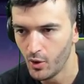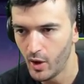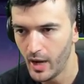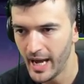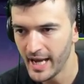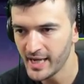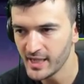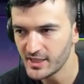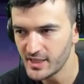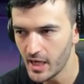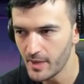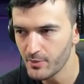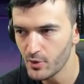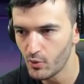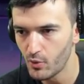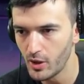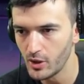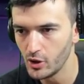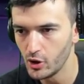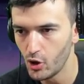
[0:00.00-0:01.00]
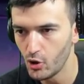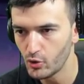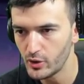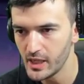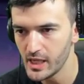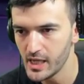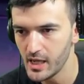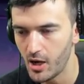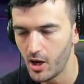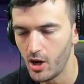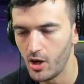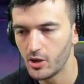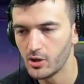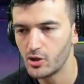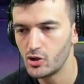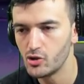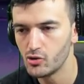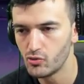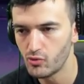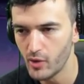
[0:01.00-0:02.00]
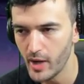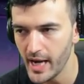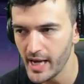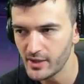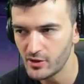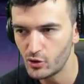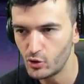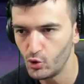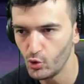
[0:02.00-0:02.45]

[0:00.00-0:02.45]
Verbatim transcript: anytime you run Loki, a great